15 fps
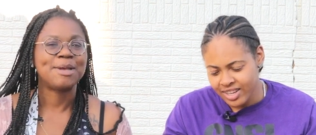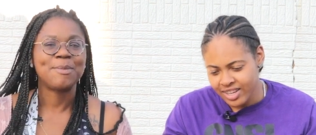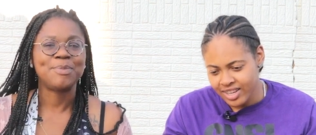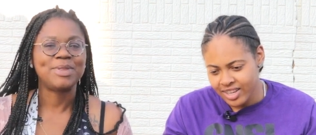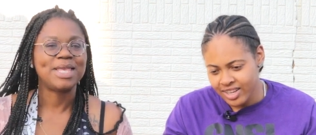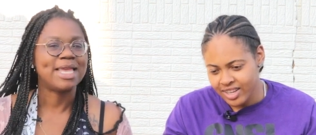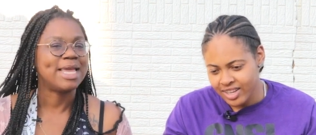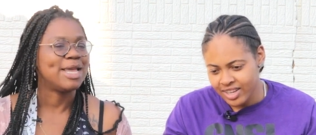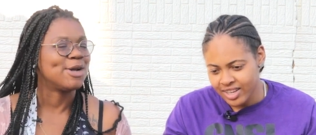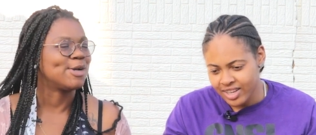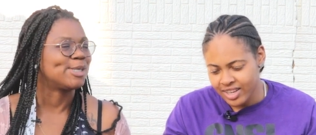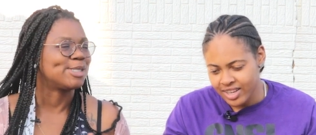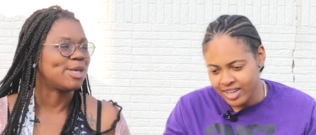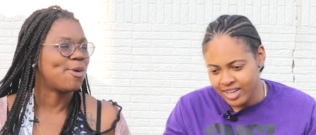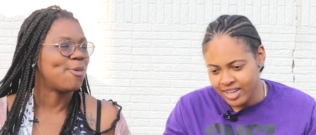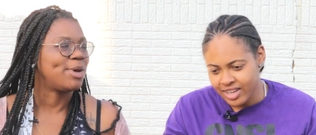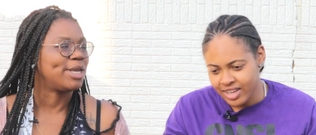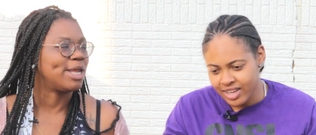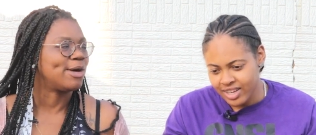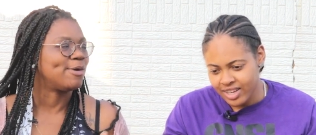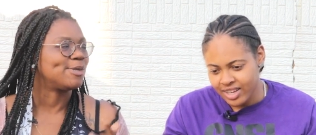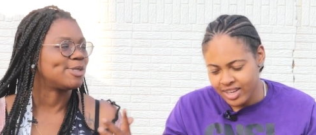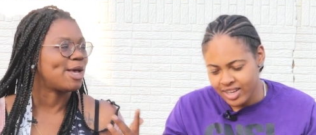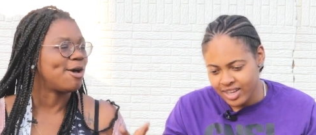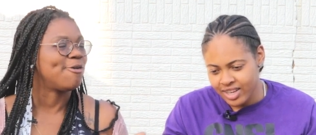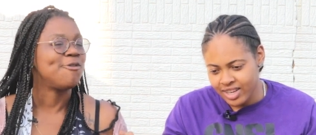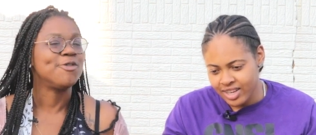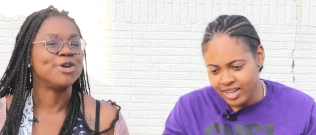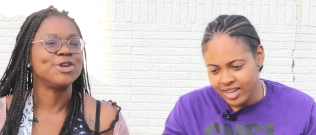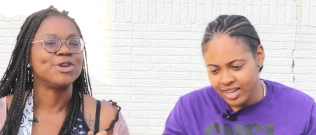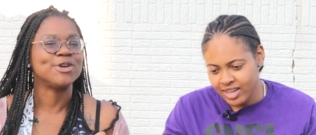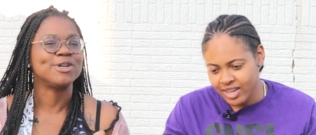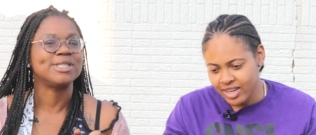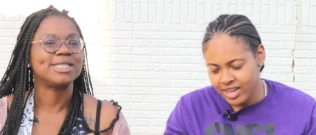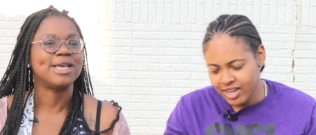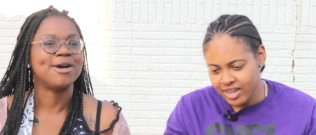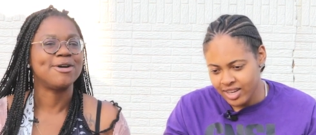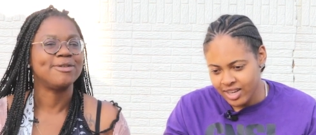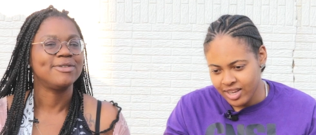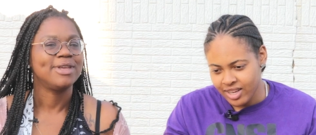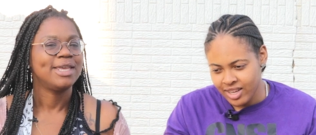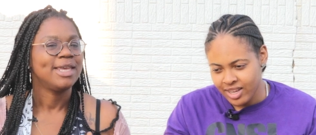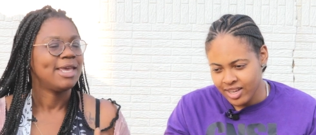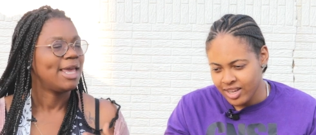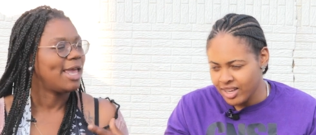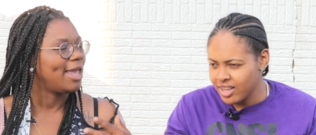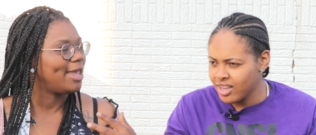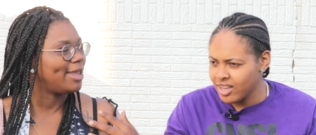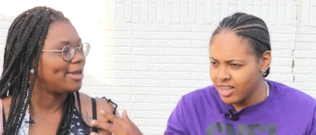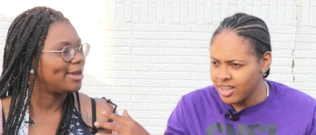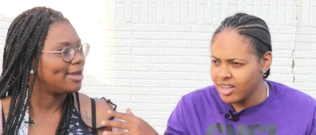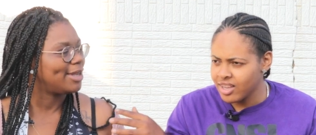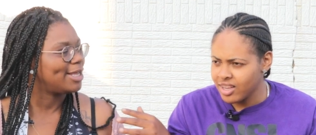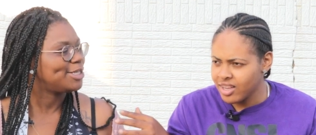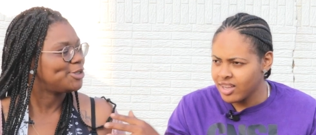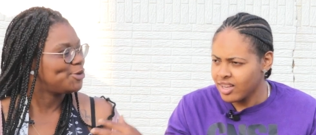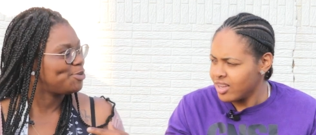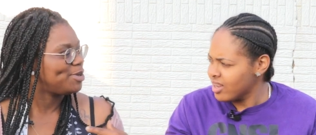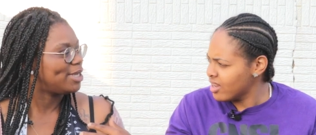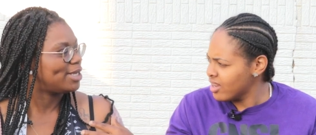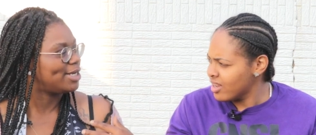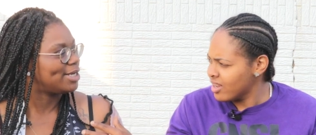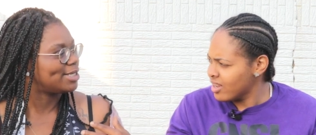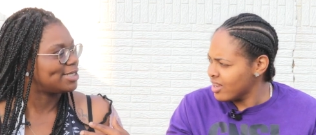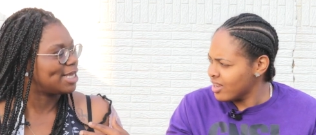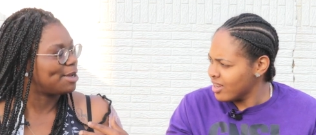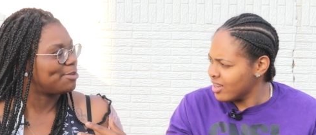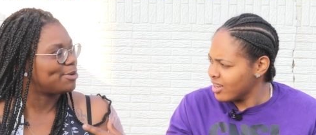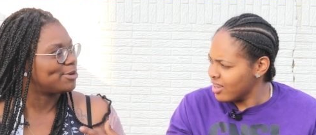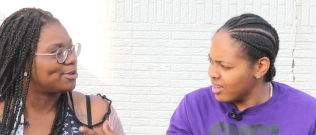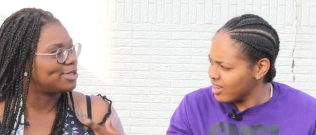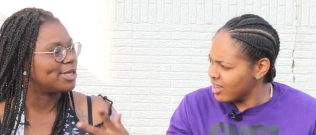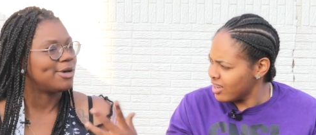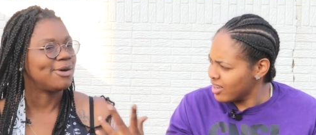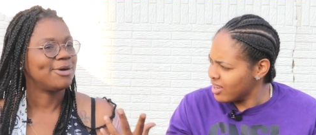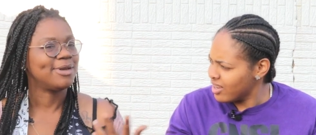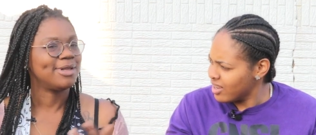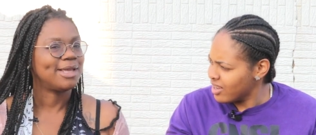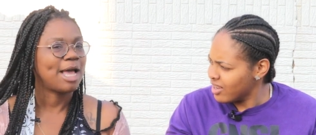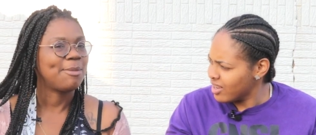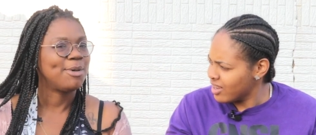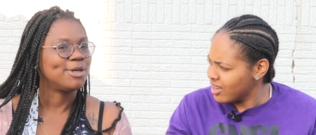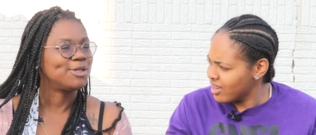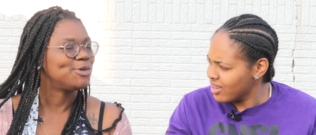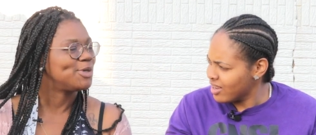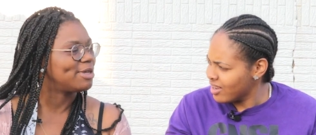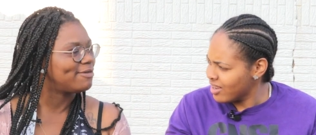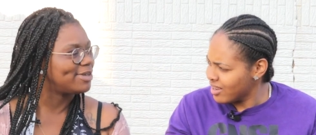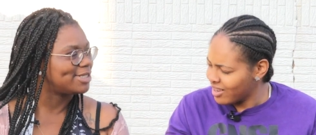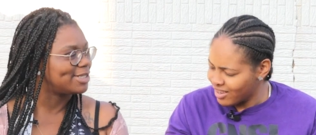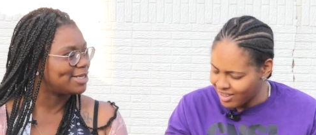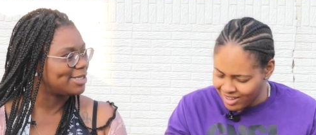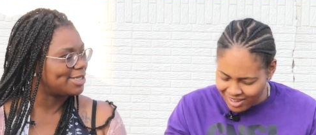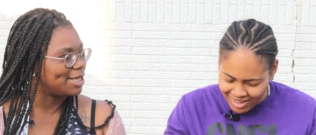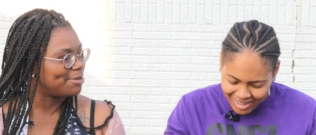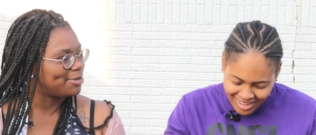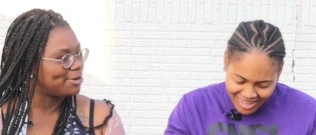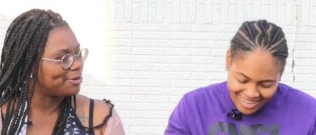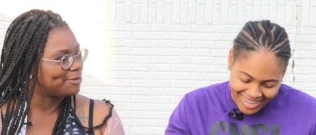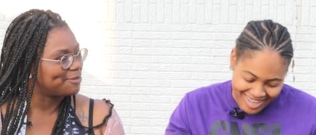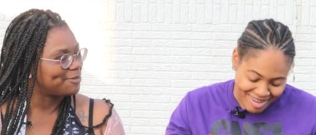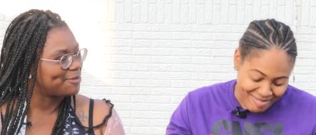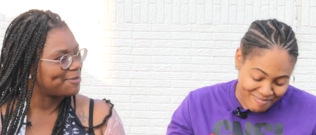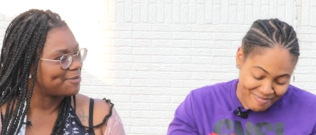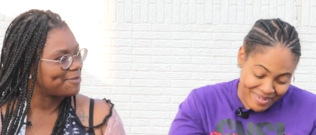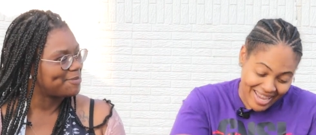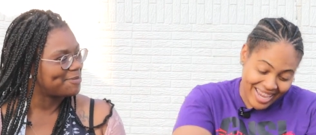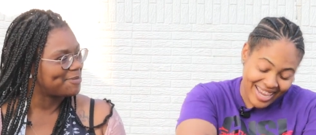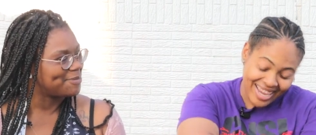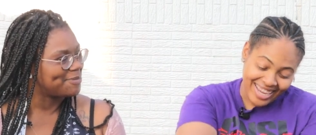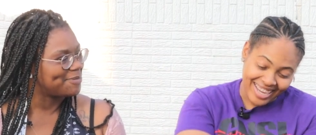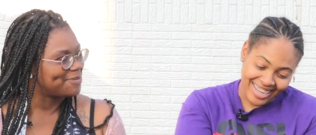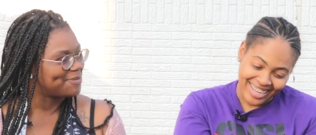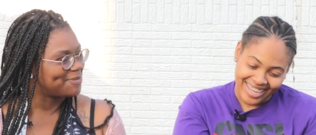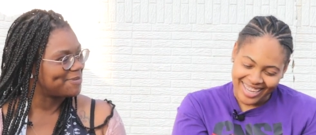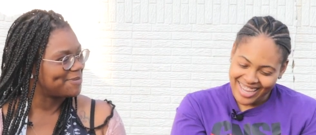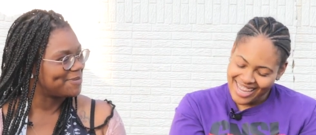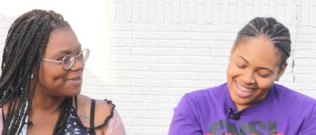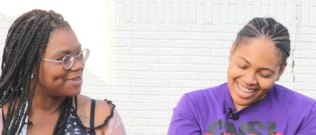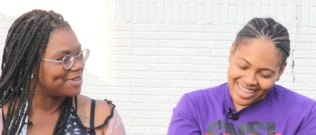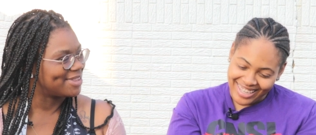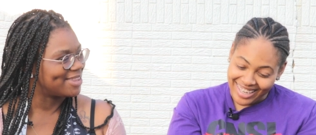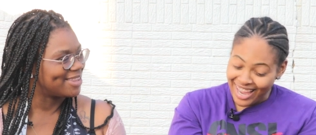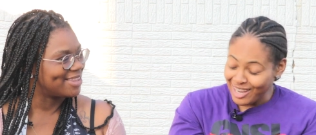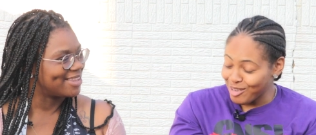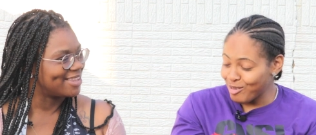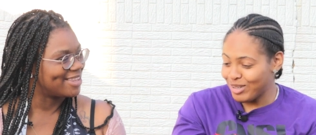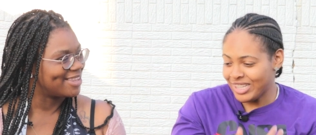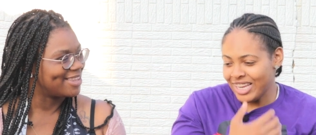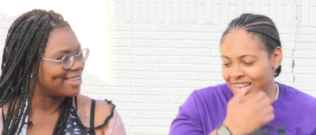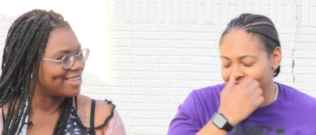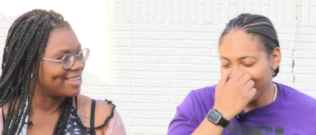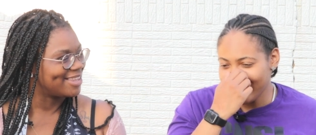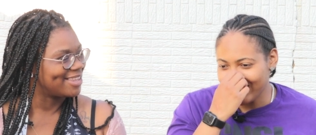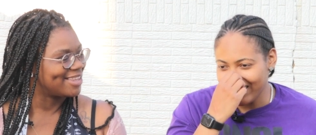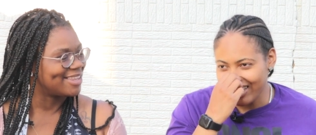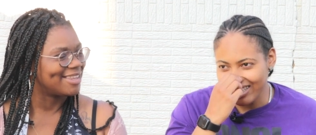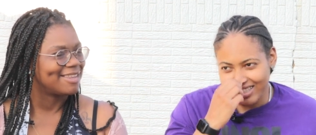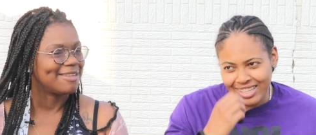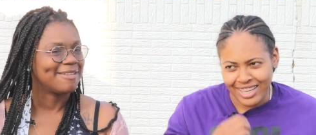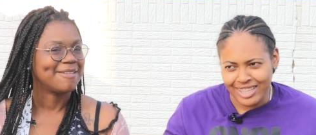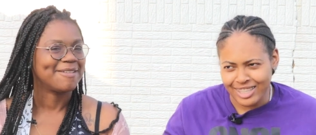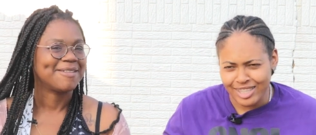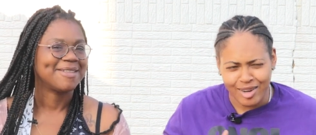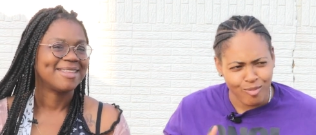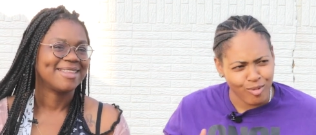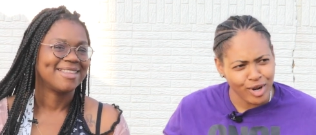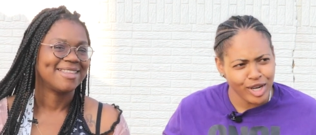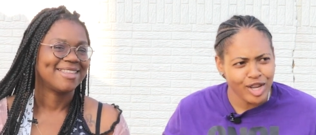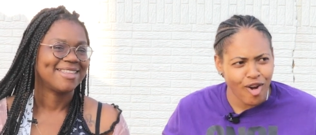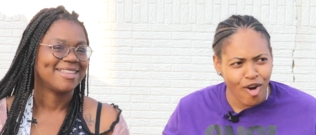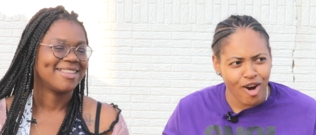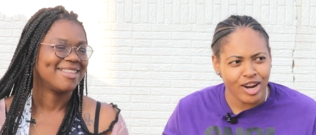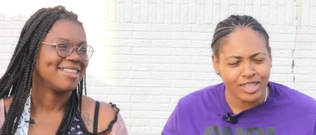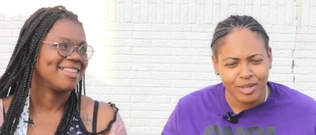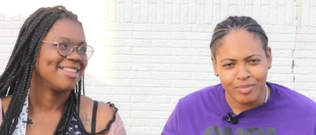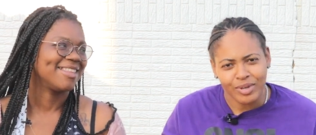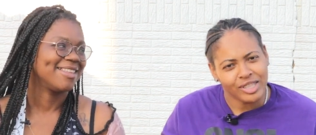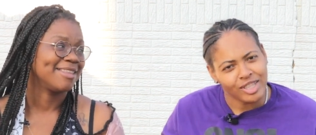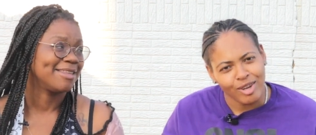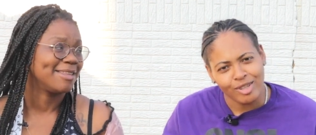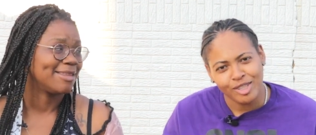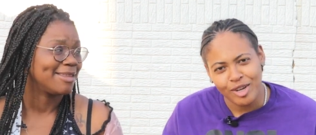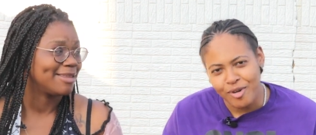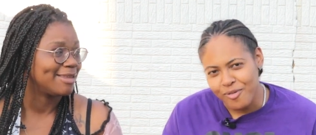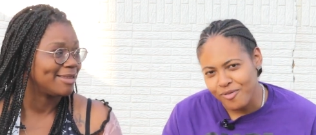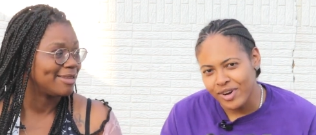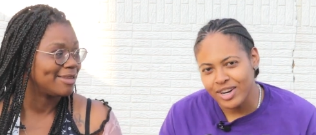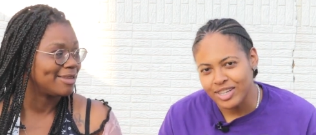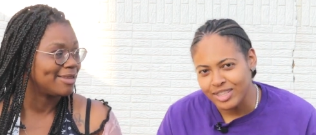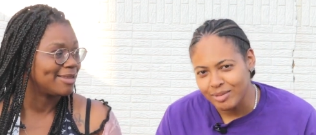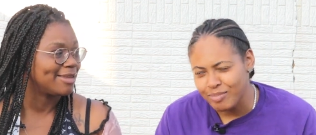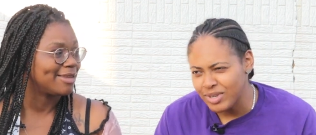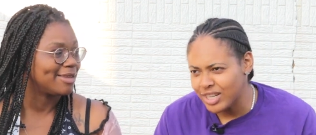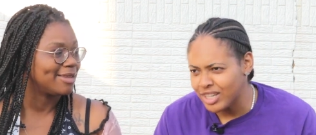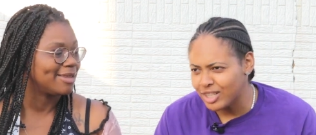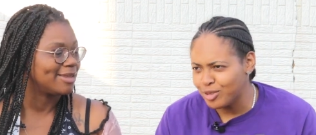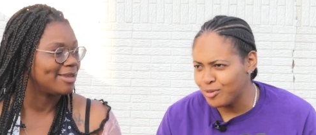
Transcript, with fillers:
Speaker 1: something or someone else over yourself and let you be an example. So how about you give
Speaker 2: us an example? Man. Like you said, it's it's it's really hard to put yourself first because